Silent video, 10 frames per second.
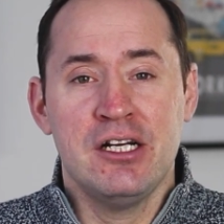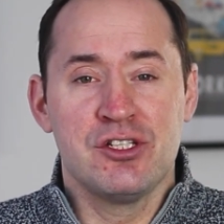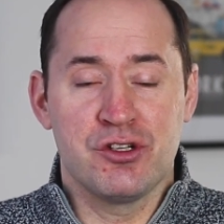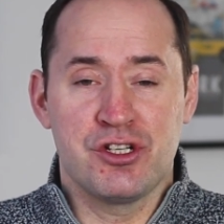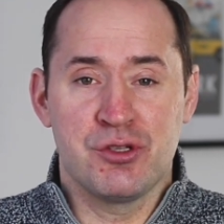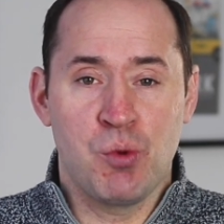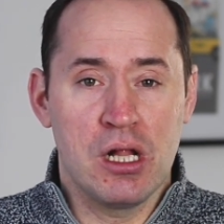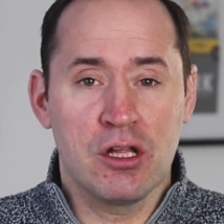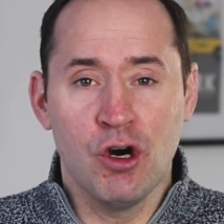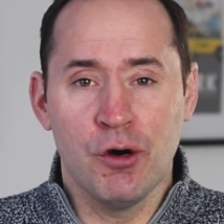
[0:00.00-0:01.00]
such as
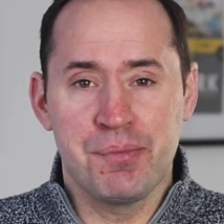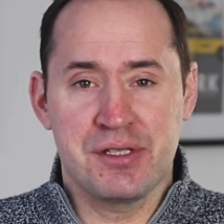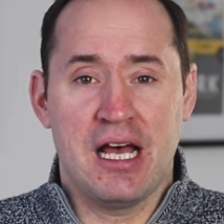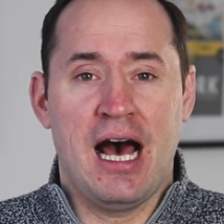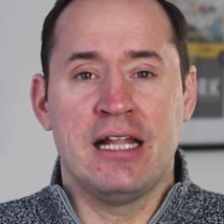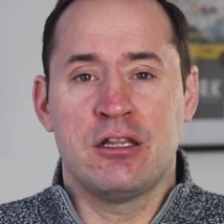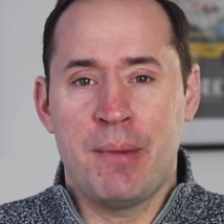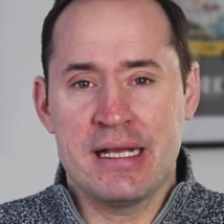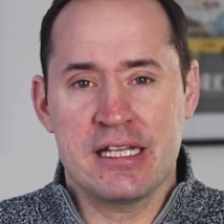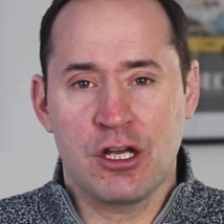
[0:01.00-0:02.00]
World Cups and
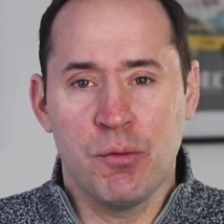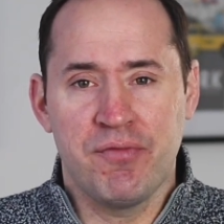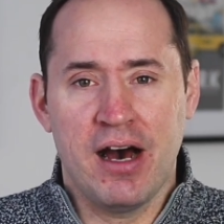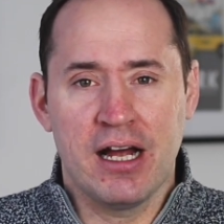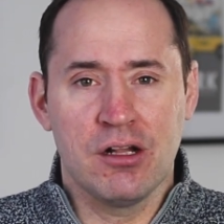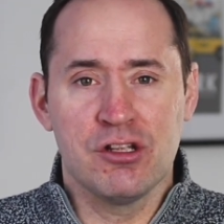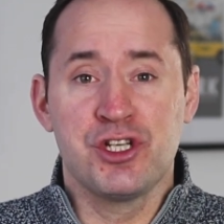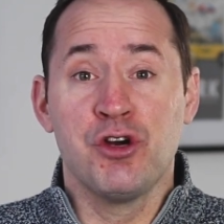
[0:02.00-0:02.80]
domestic cup finals,